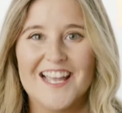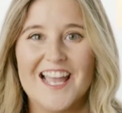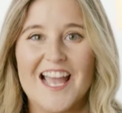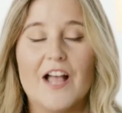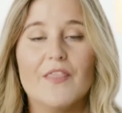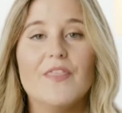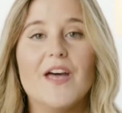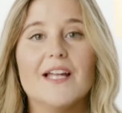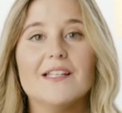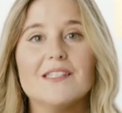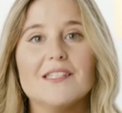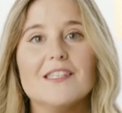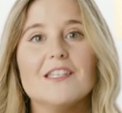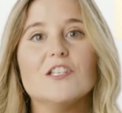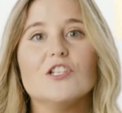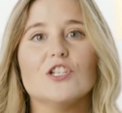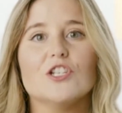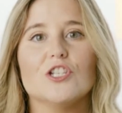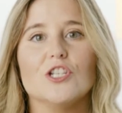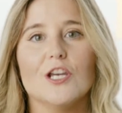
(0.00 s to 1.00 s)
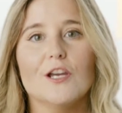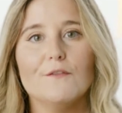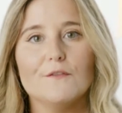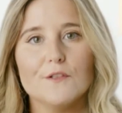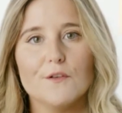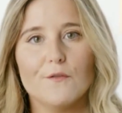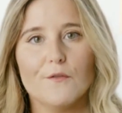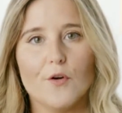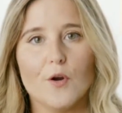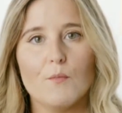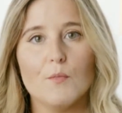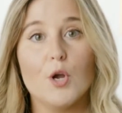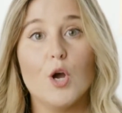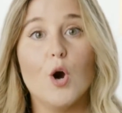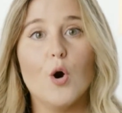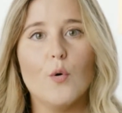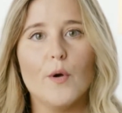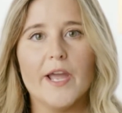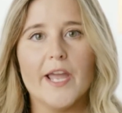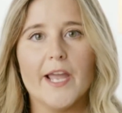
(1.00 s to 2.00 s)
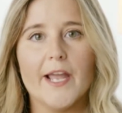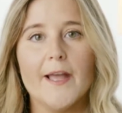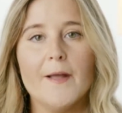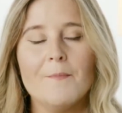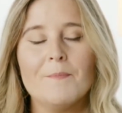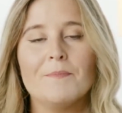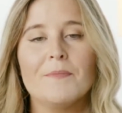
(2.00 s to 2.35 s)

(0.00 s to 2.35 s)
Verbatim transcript: and that's the shift from going